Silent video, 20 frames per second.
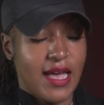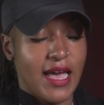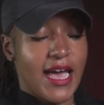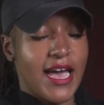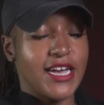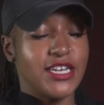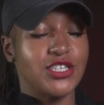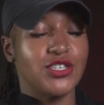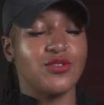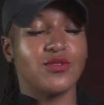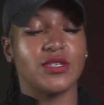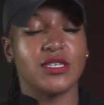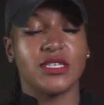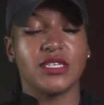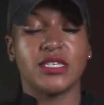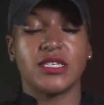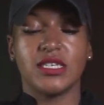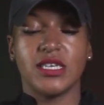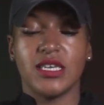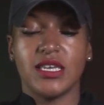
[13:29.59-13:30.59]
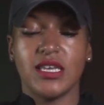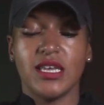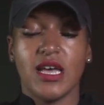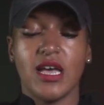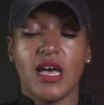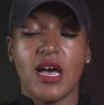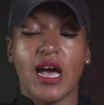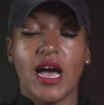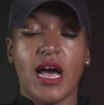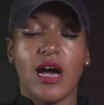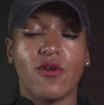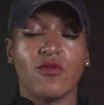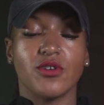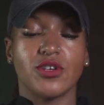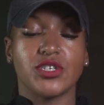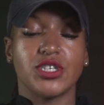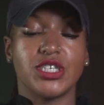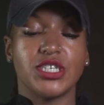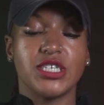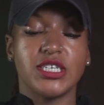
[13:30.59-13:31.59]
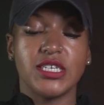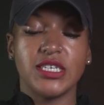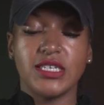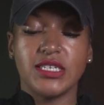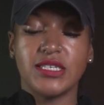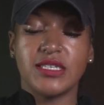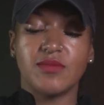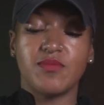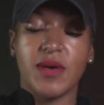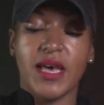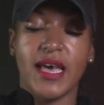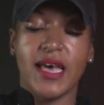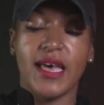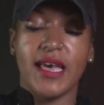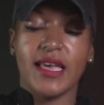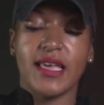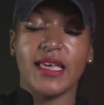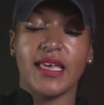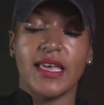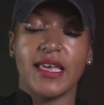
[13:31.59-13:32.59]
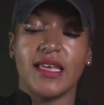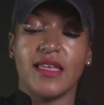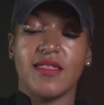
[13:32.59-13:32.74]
as you can see, our cheese bag,